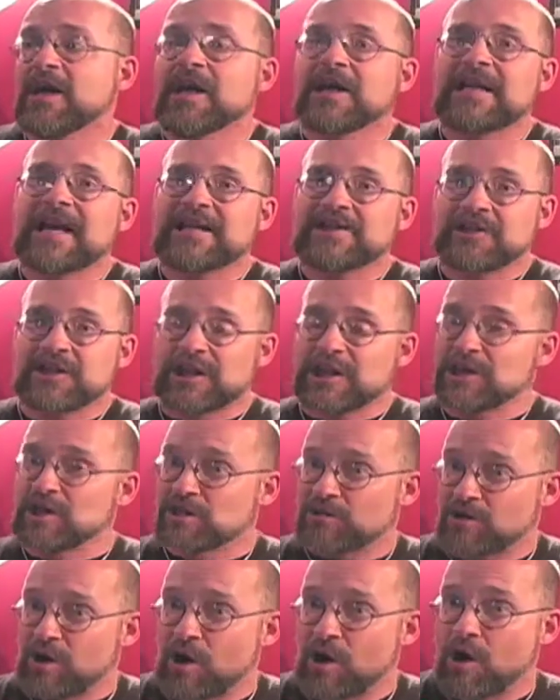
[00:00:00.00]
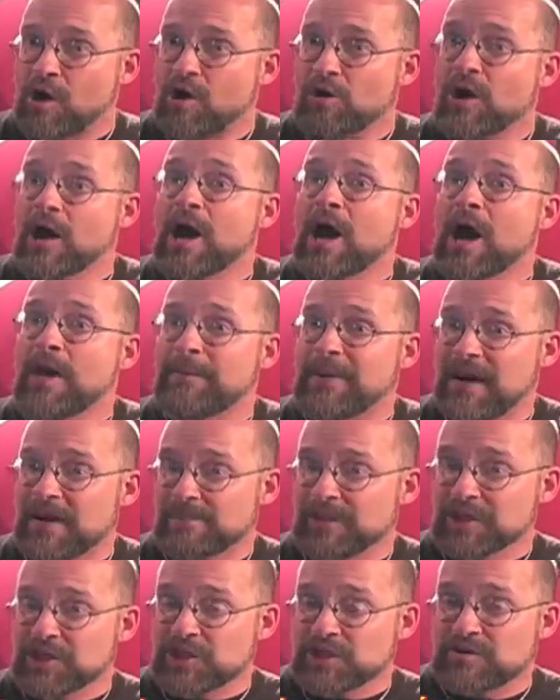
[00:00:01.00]
gets to control a
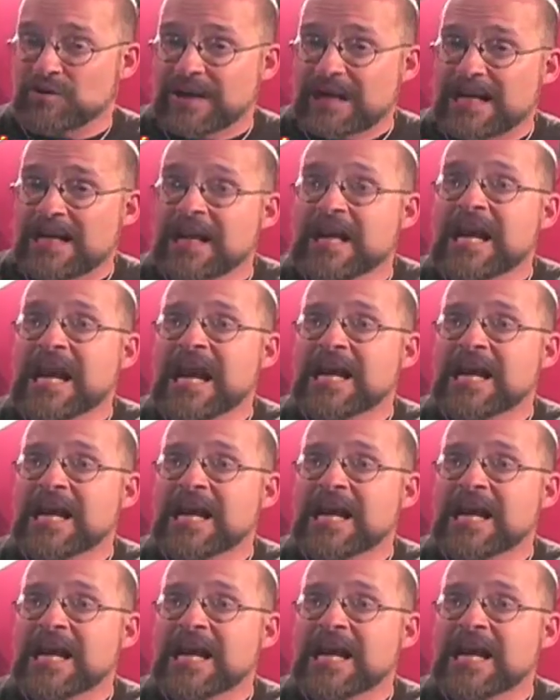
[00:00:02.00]
public street